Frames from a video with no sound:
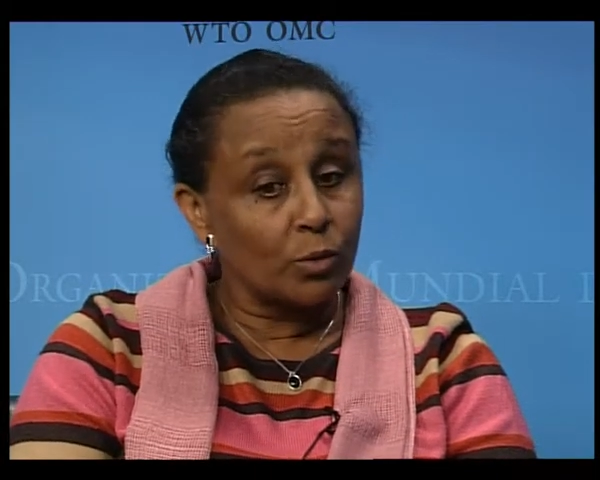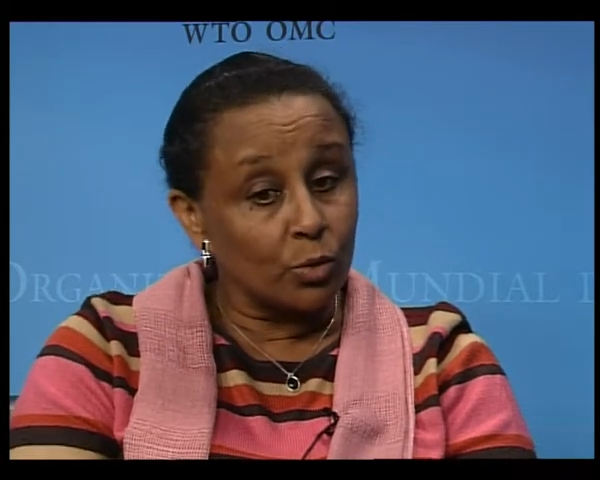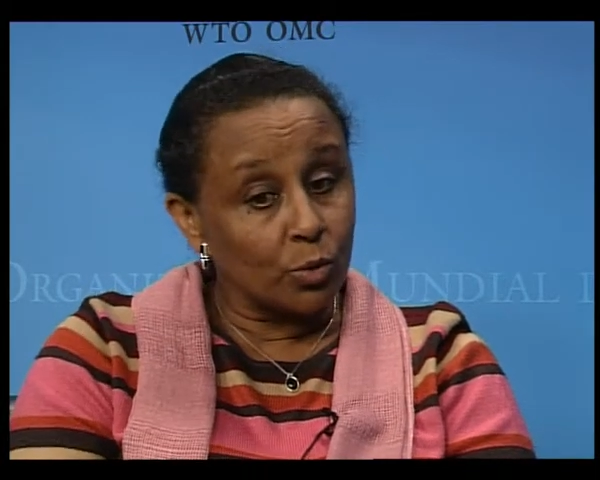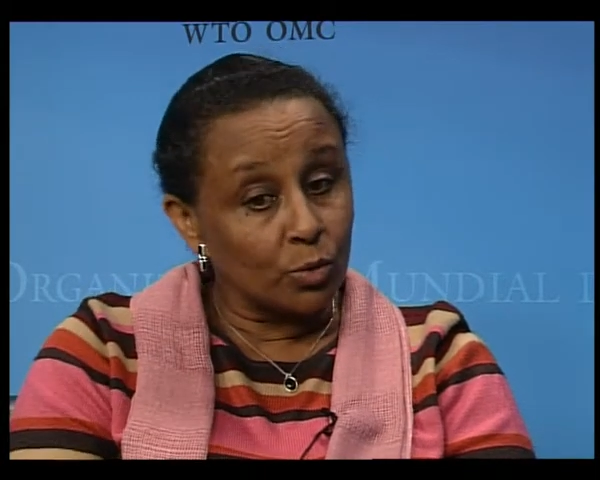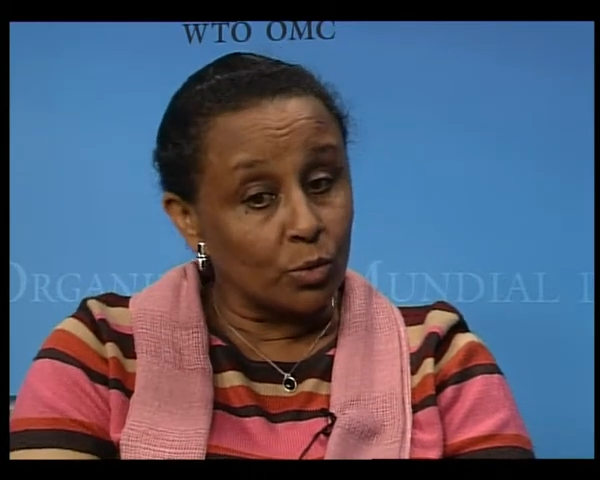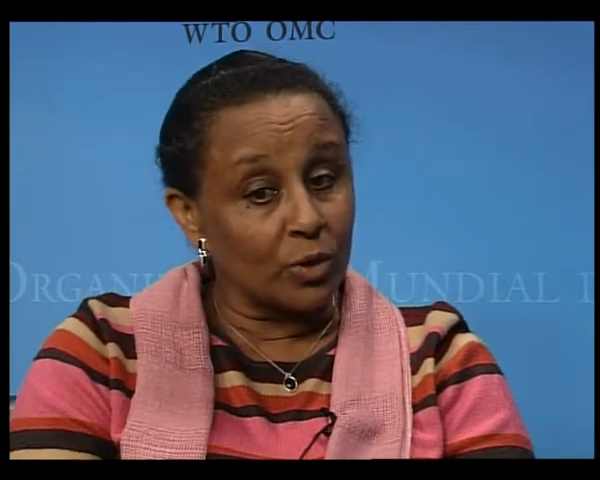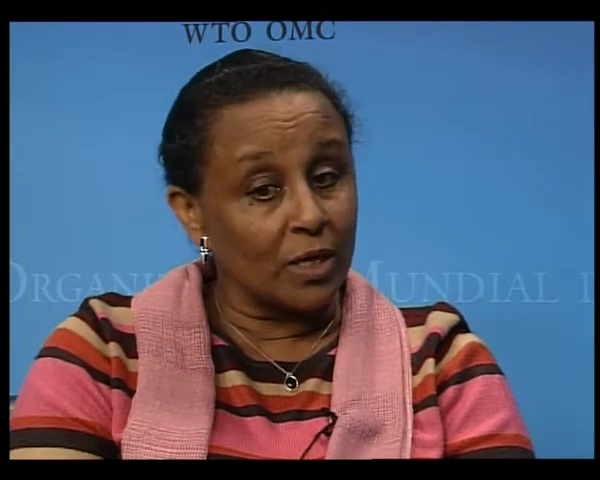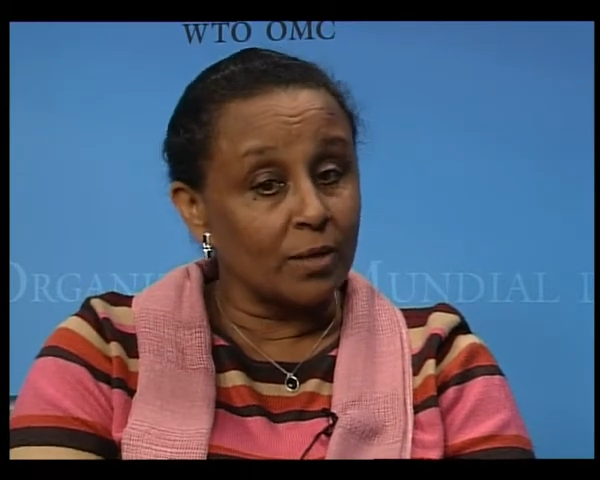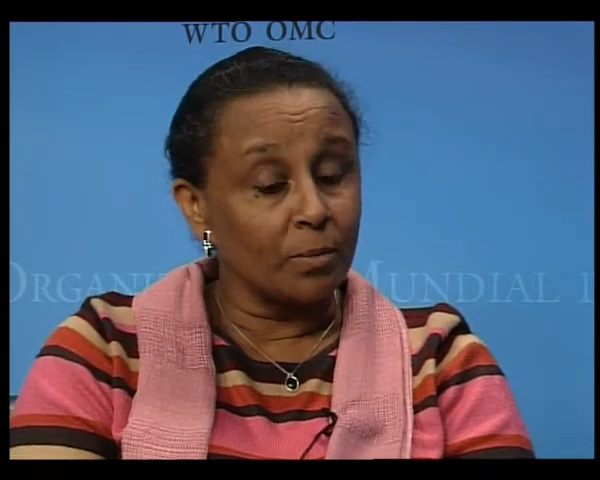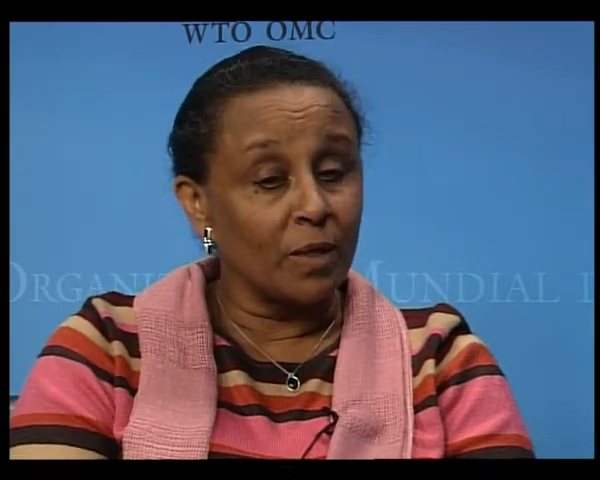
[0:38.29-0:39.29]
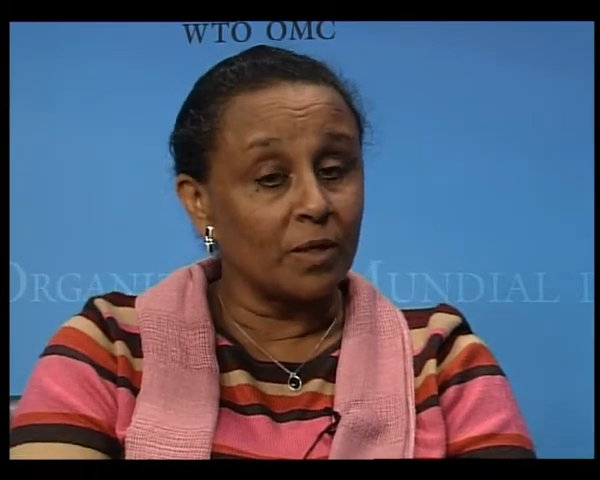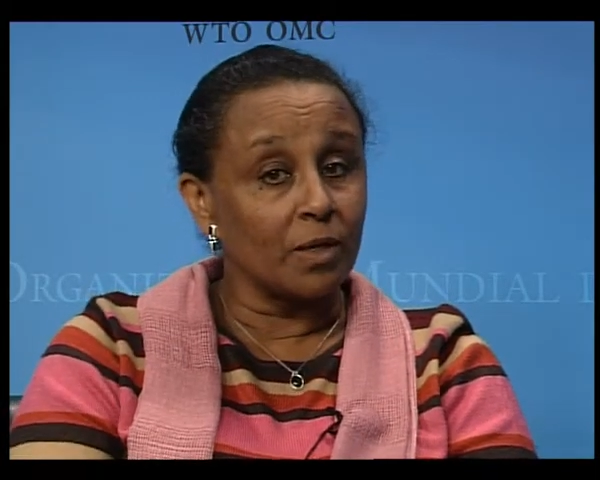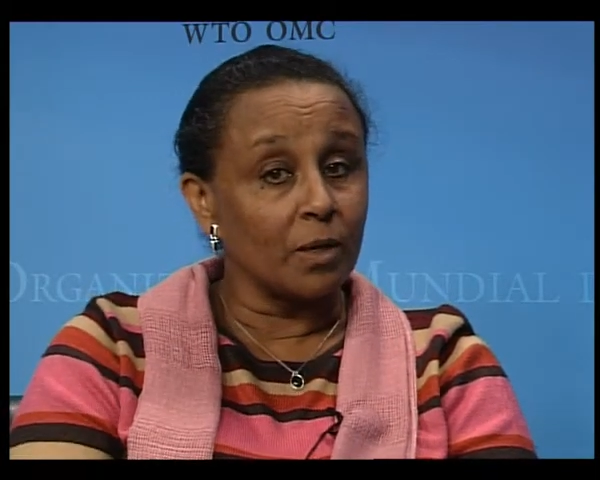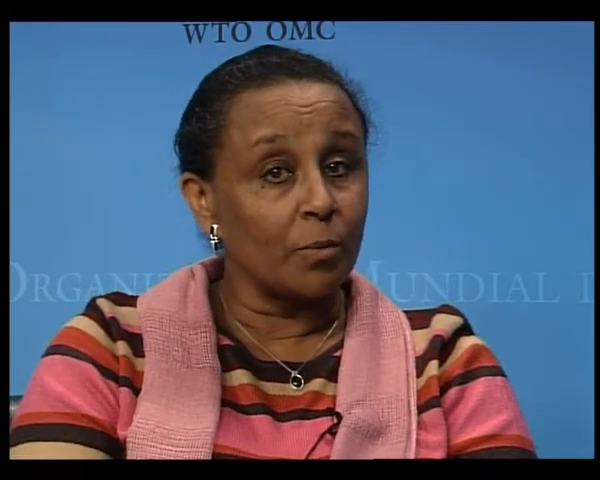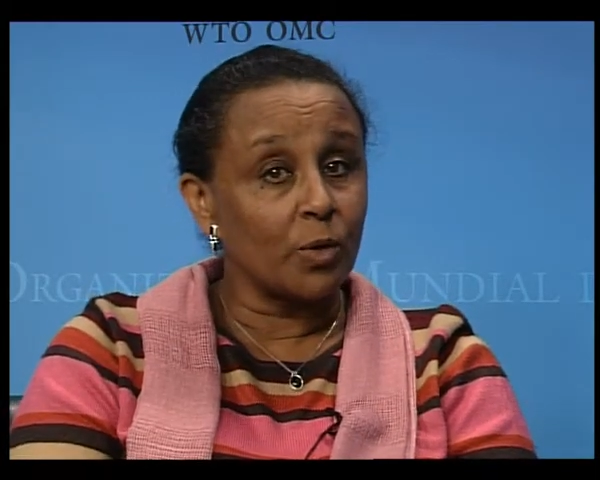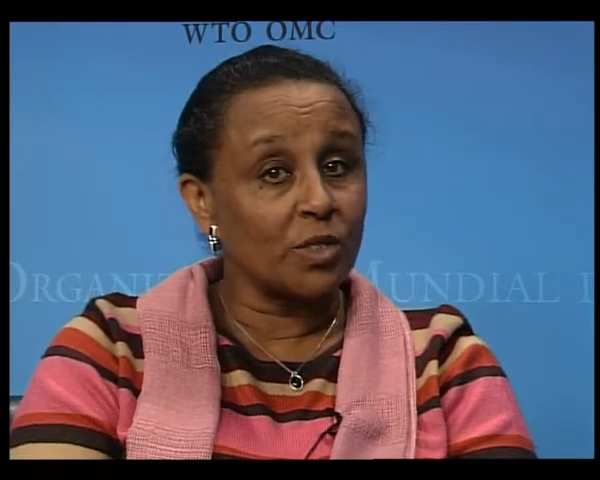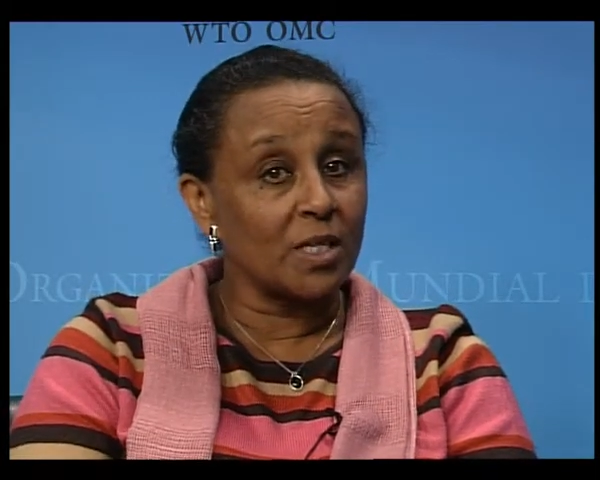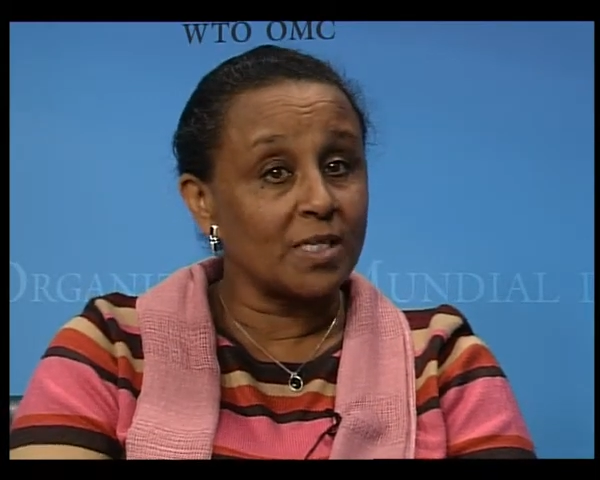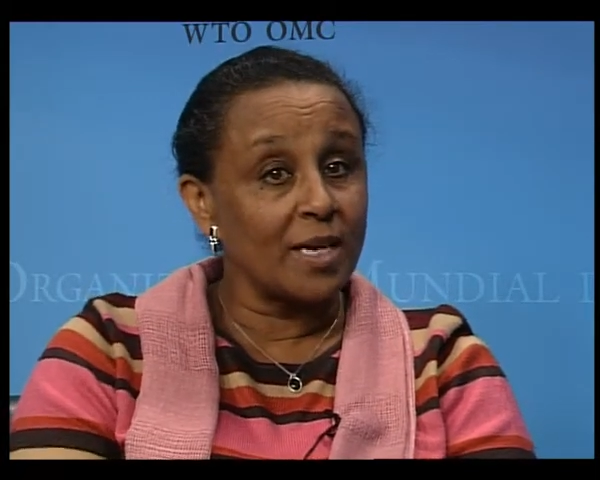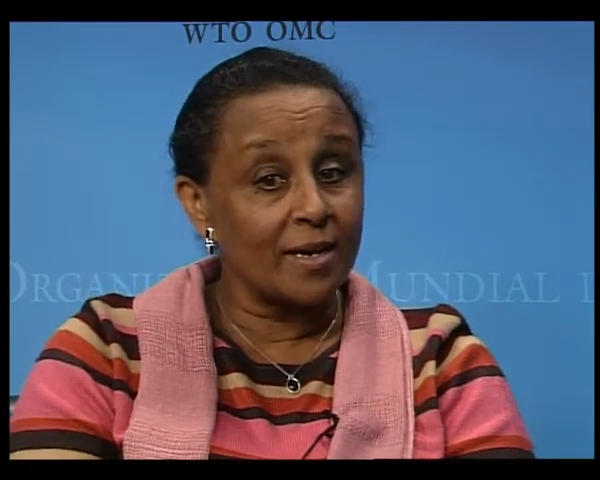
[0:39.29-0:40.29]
to go through that mentoring process.